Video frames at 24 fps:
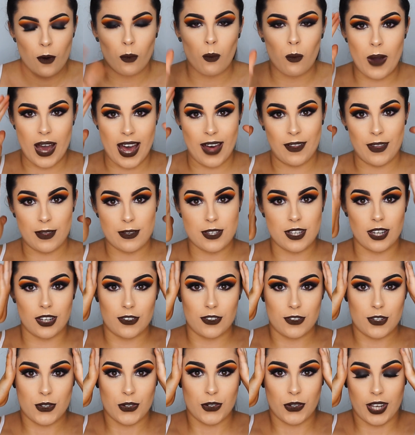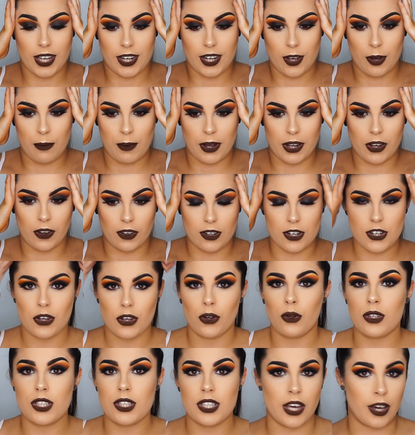Wow, that was a lot of talking. Oh my gosh.
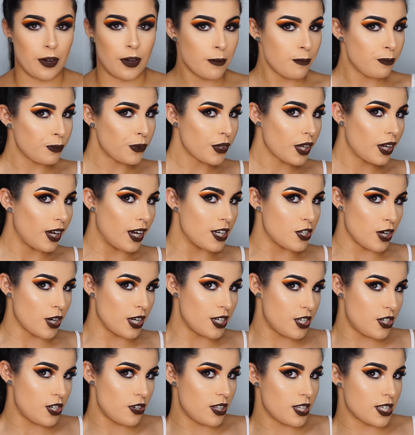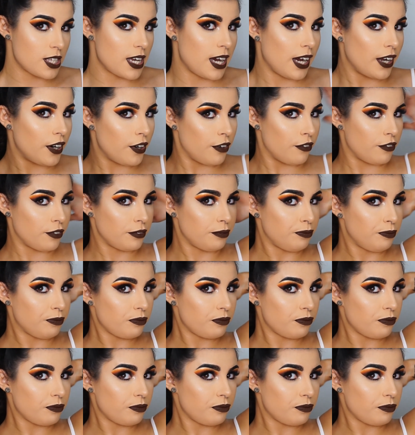Also, I tried to do this kind of